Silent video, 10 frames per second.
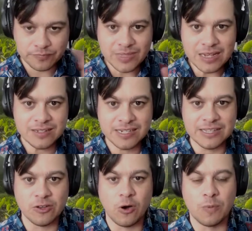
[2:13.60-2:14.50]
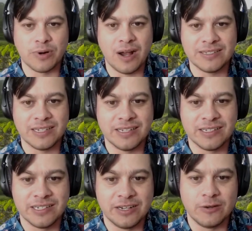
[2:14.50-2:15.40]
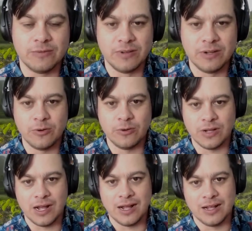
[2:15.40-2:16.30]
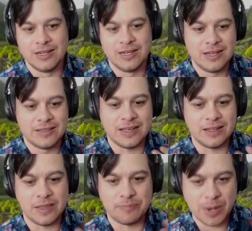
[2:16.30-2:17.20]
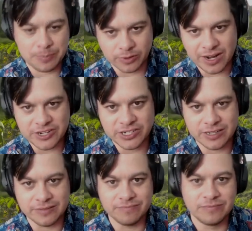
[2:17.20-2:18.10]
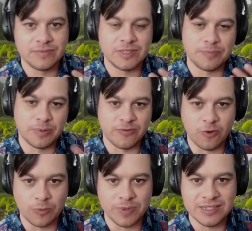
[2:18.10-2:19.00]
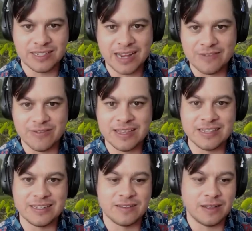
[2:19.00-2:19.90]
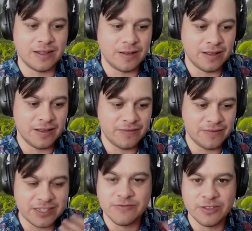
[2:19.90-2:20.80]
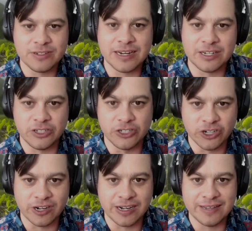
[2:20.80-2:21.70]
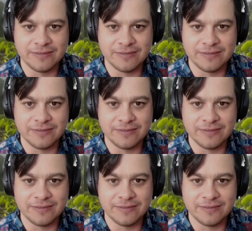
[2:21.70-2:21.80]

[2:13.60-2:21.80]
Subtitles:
seeing the whole process, you know, the preparation, the performance, everything's, it just feels like it's a journey.